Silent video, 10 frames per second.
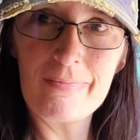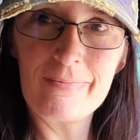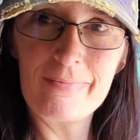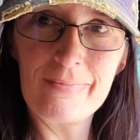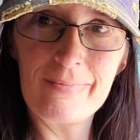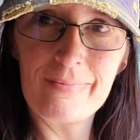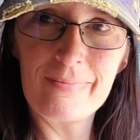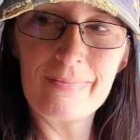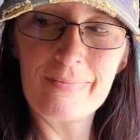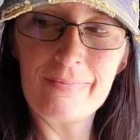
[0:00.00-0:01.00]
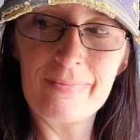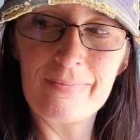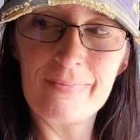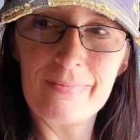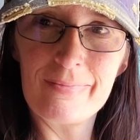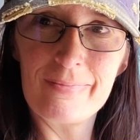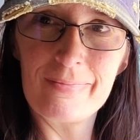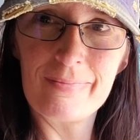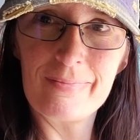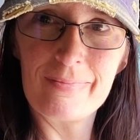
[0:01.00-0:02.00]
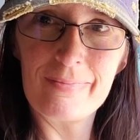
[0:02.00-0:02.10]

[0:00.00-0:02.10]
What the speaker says: Nobody speaks.